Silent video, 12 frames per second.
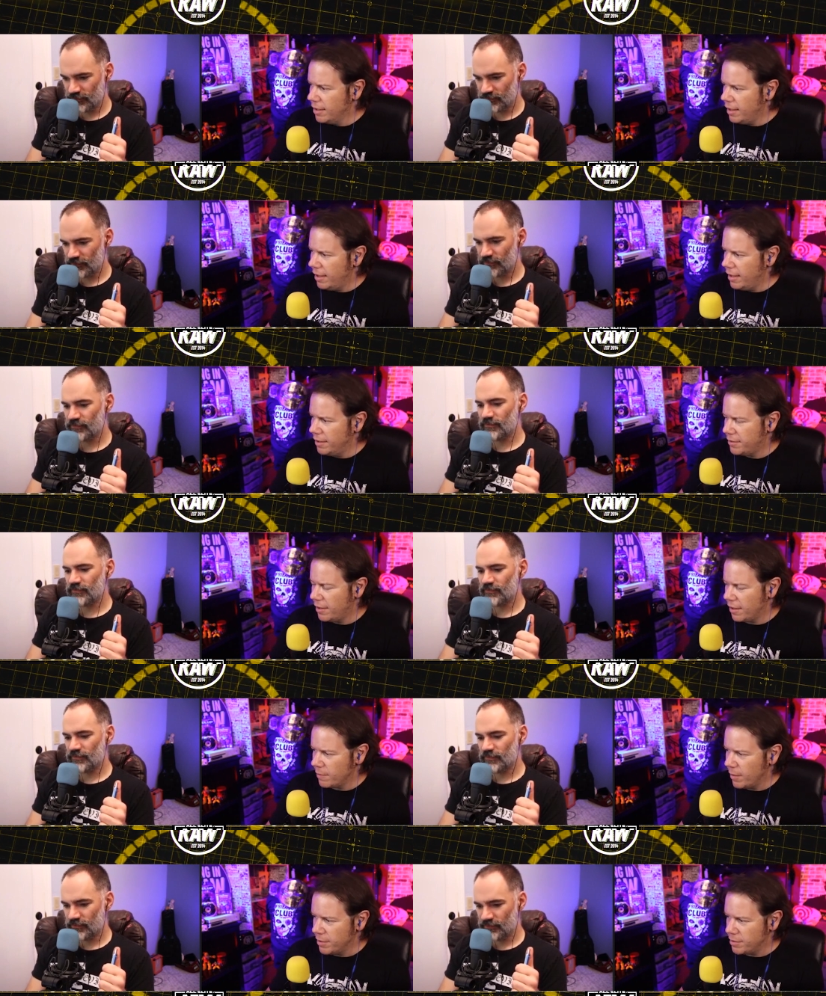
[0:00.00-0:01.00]
Speaker 1: Uh,
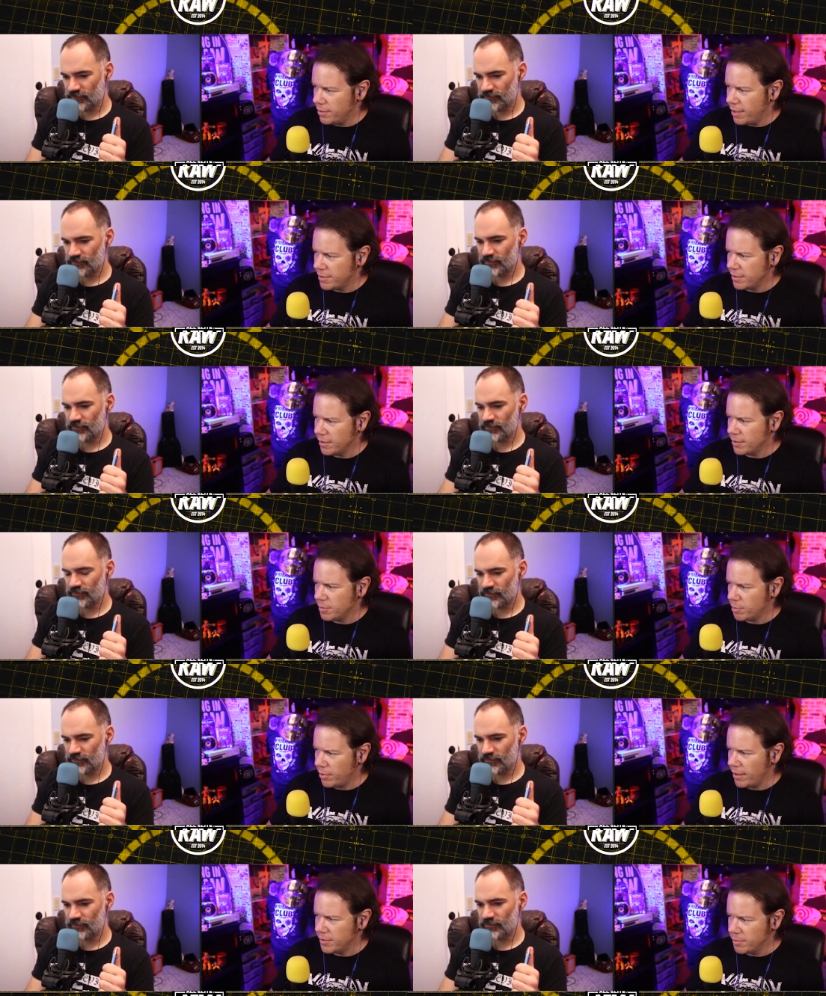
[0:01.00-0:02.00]
talk about Jurassic
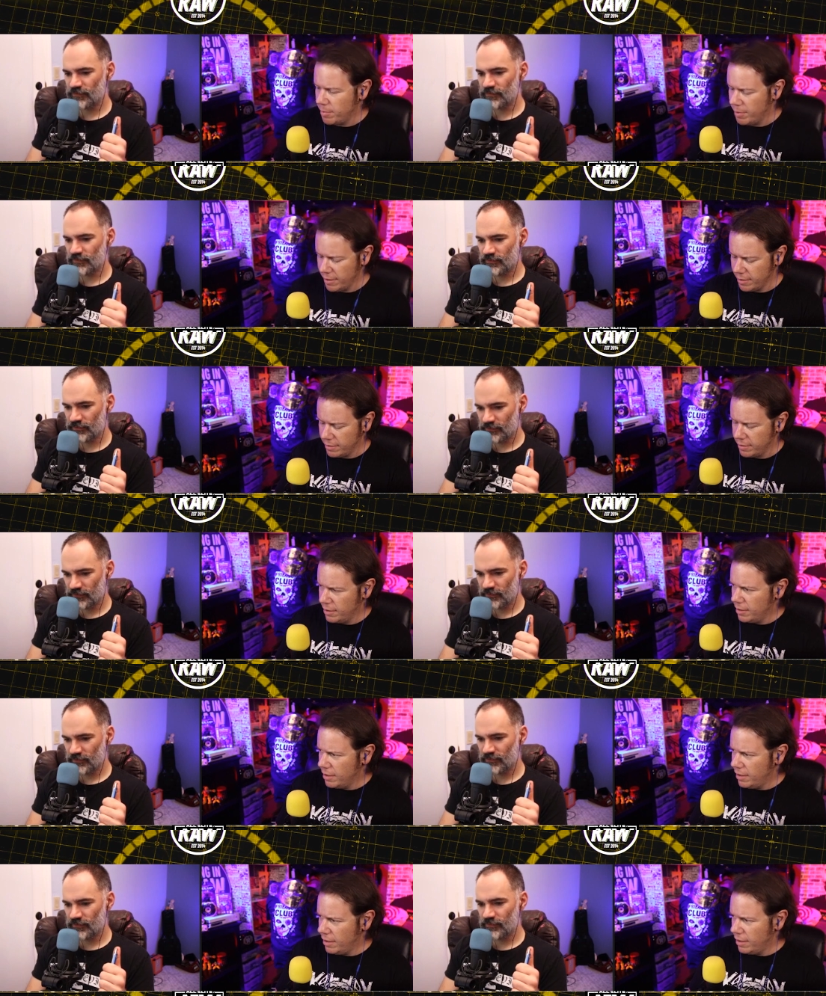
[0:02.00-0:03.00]
Express being
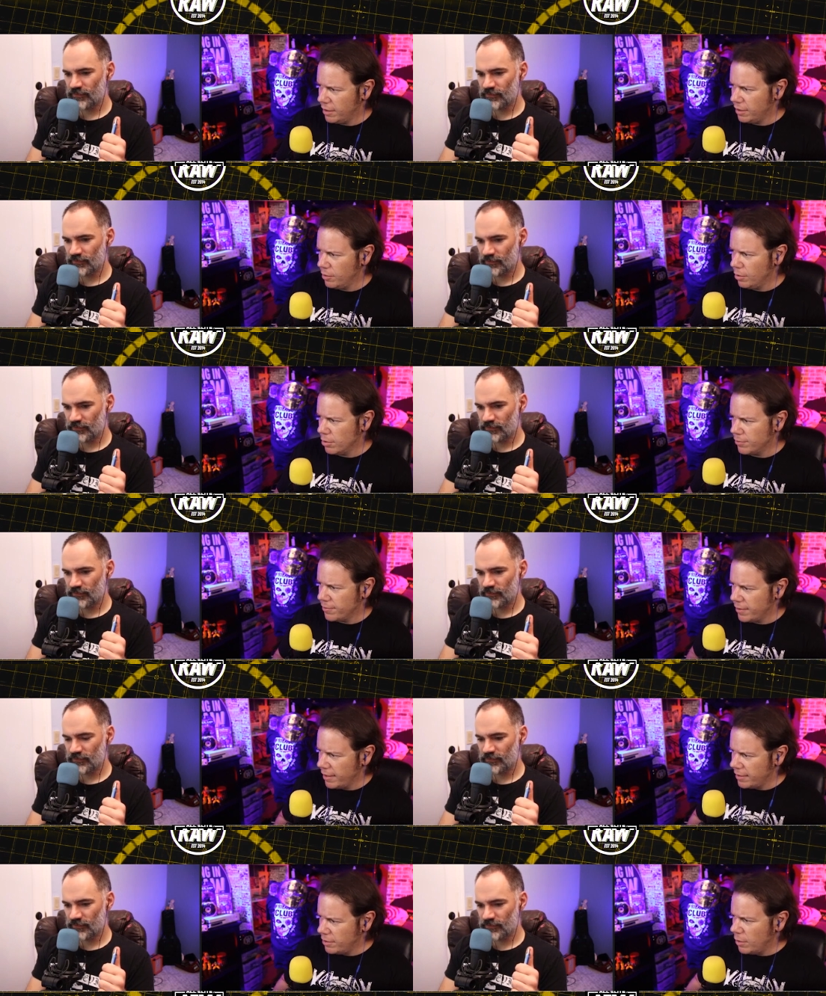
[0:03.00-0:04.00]
uh,
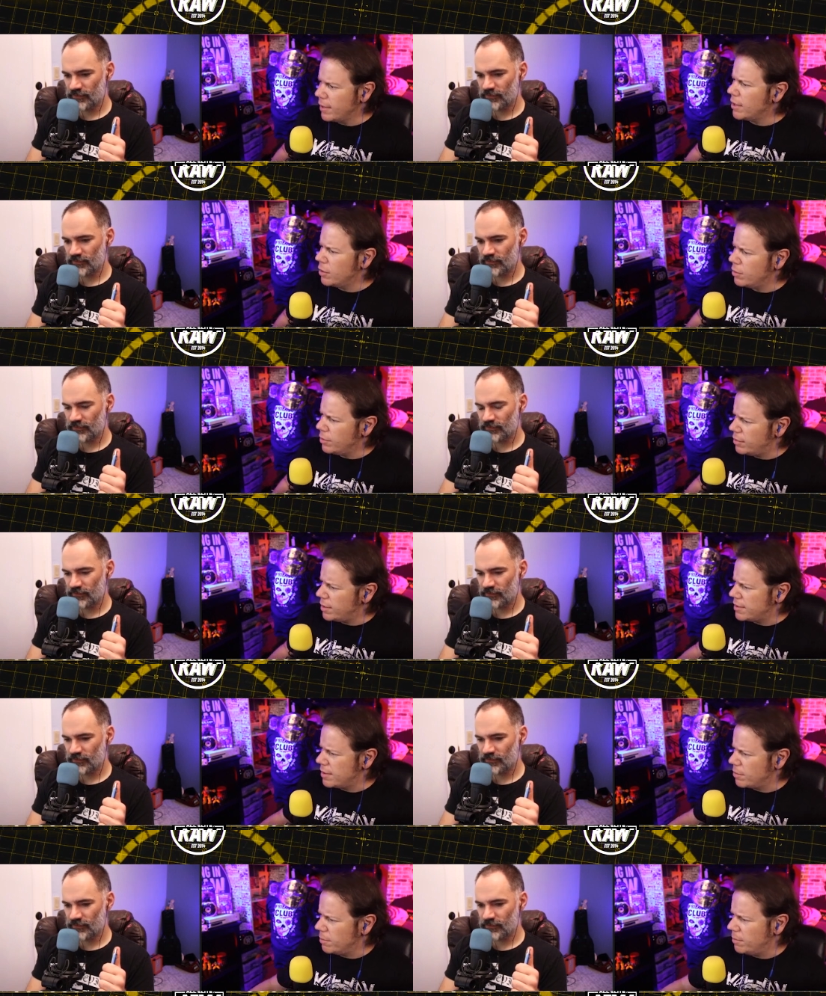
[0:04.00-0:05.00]
glorified. Oh, wait, no. Who did they
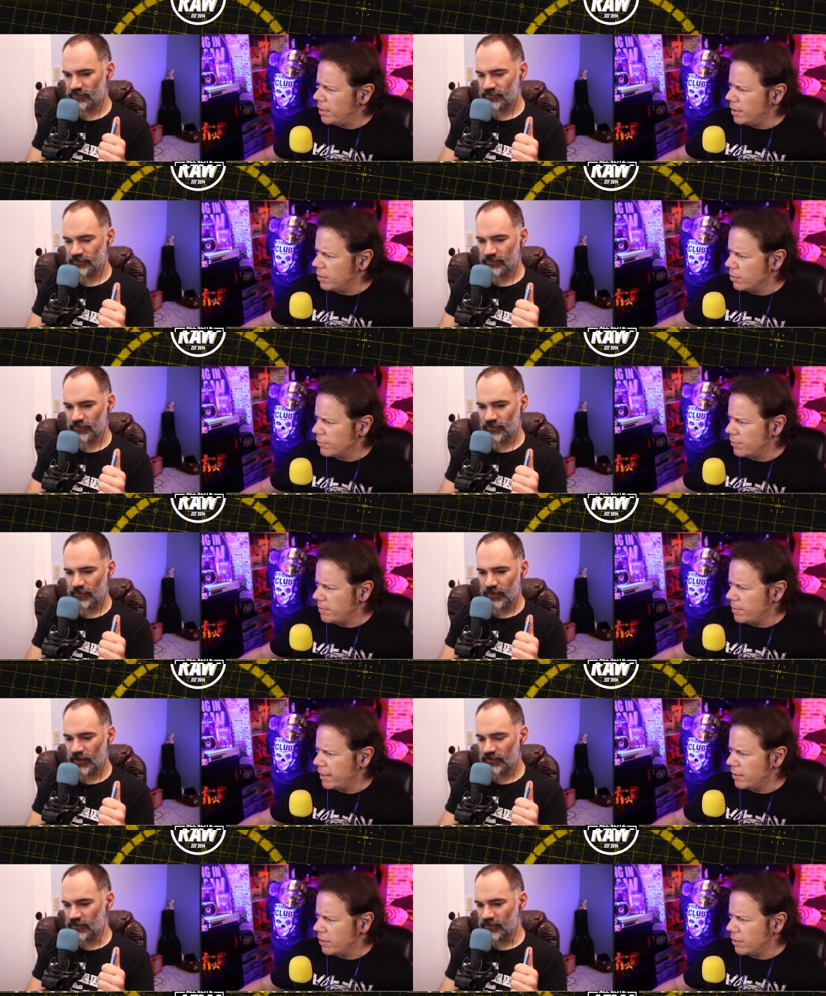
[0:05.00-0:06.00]
say were uh, glorified
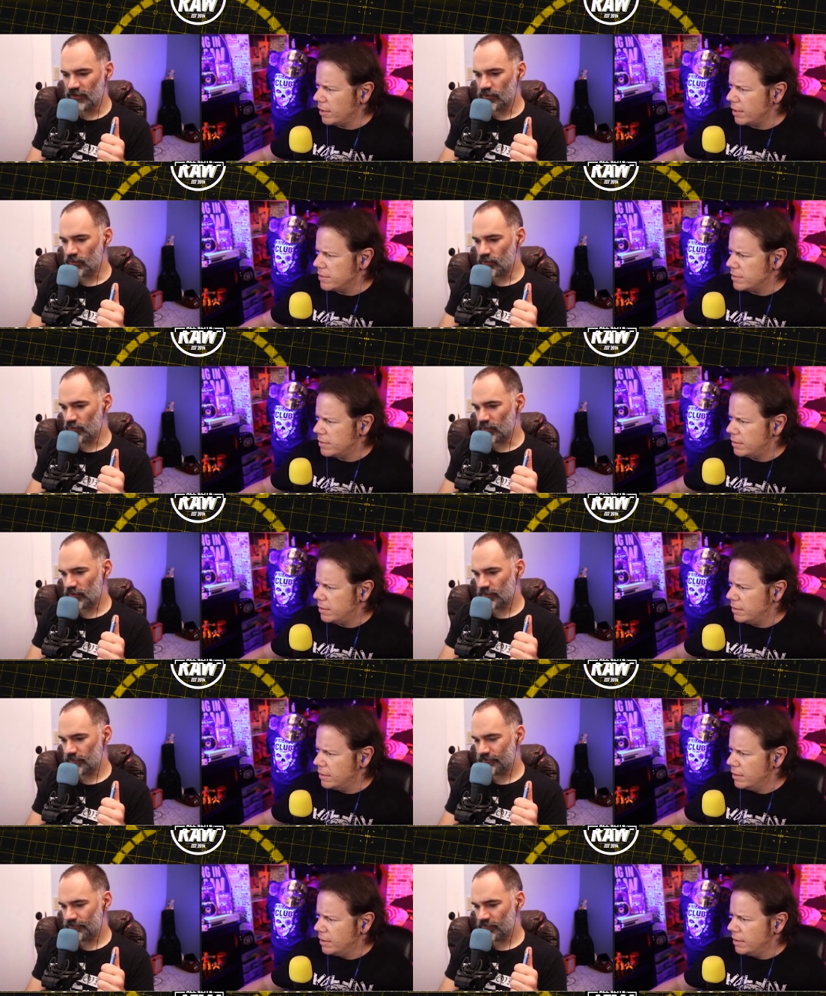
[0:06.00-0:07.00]
Speaker 2: backyard? SCU. Guys?
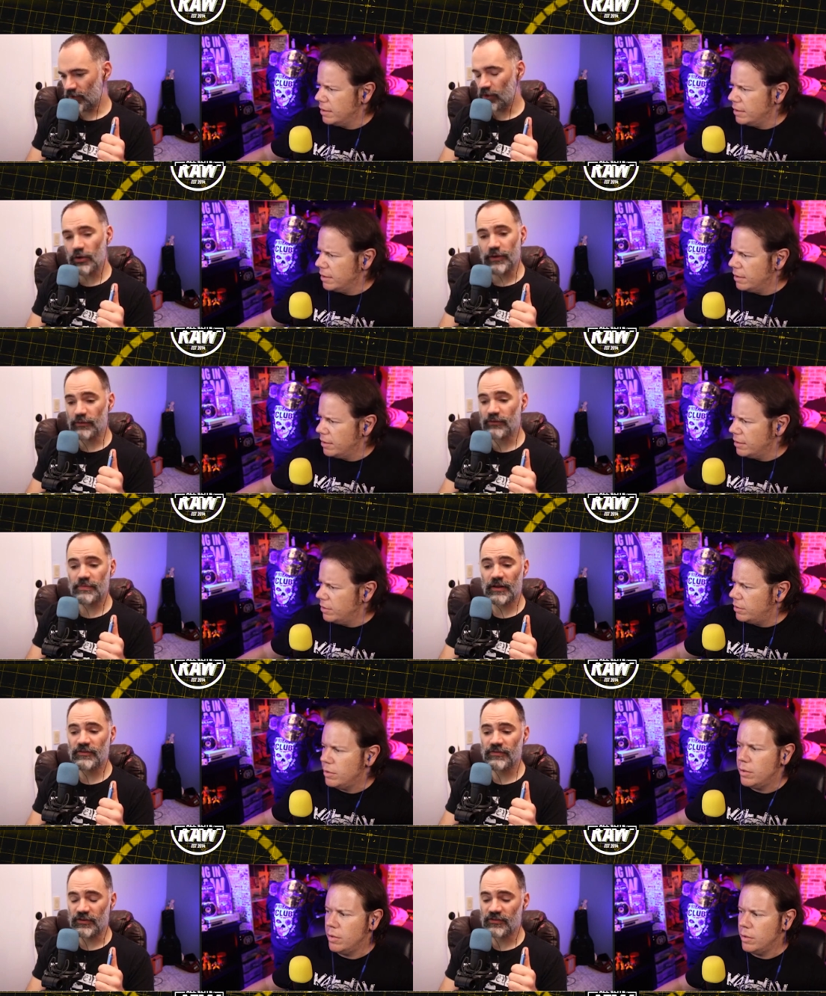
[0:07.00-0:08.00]
No, oh, no, that was
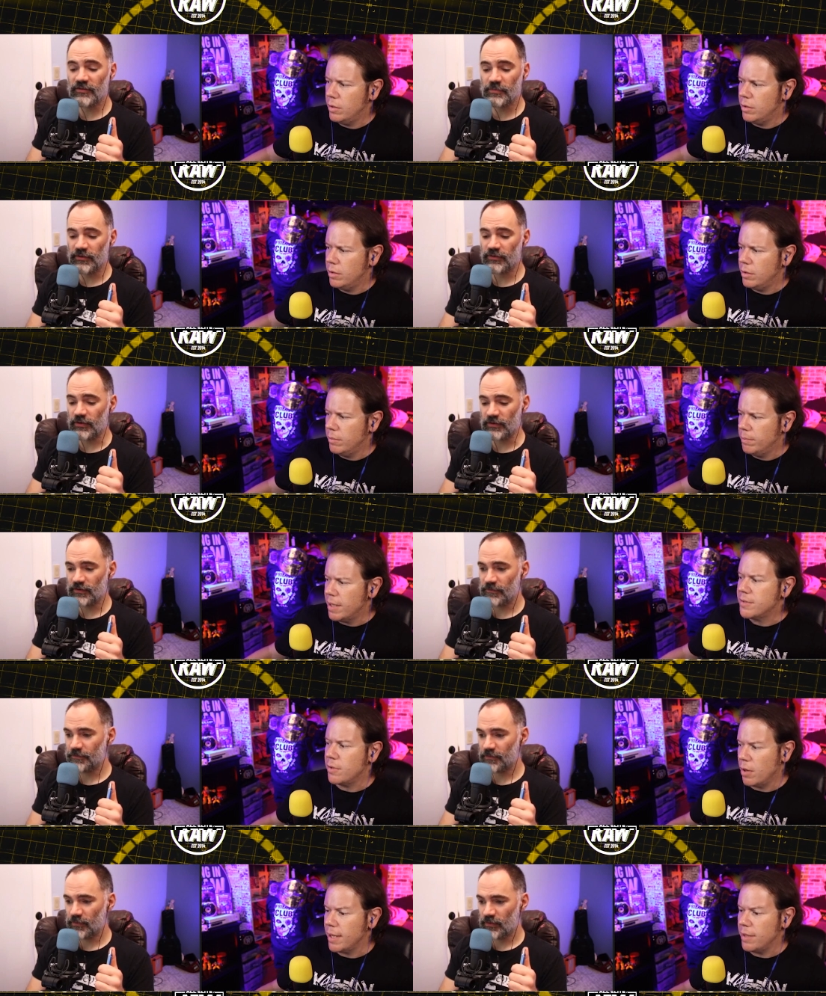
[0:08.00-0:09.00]
best friends. That was best friends.
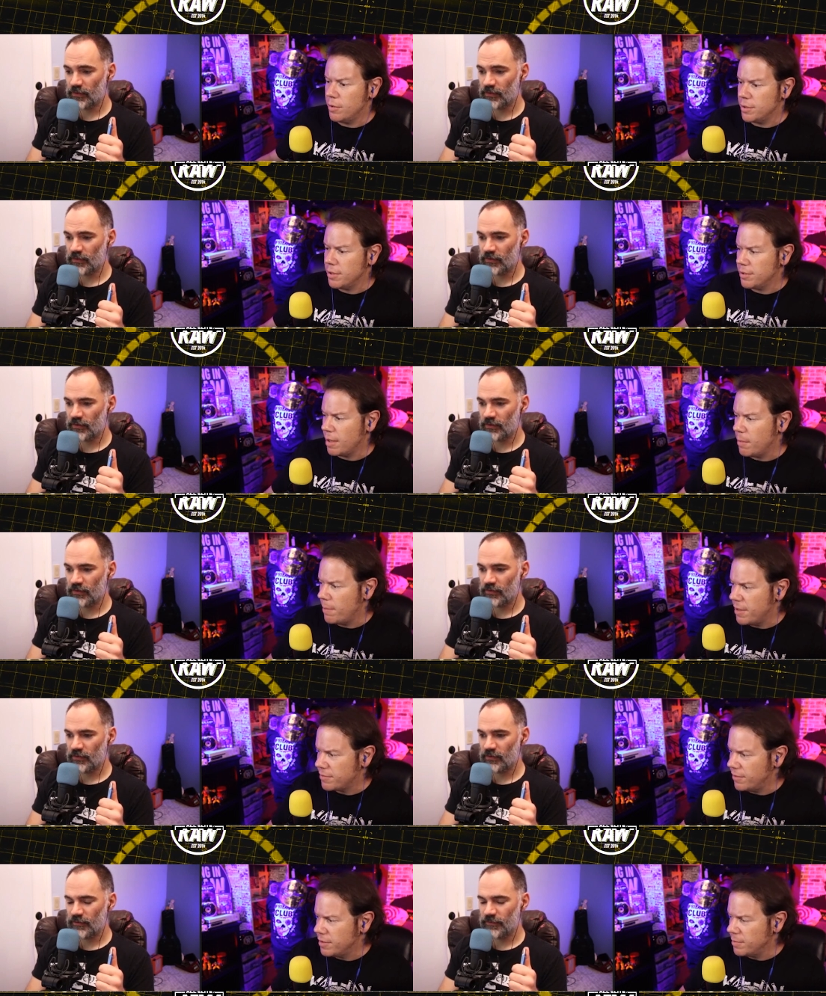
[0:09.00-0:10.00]
Speaker 1: Best Friends. Okay, they were still talking about
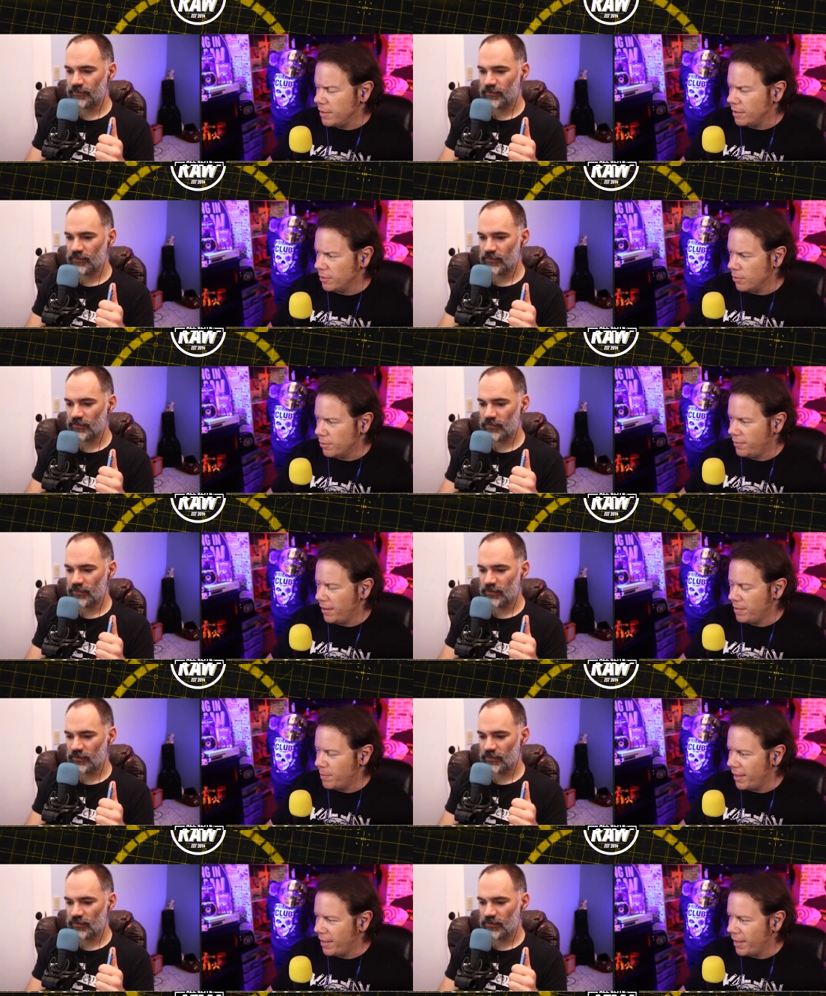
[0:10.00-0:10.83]
best friends being glorified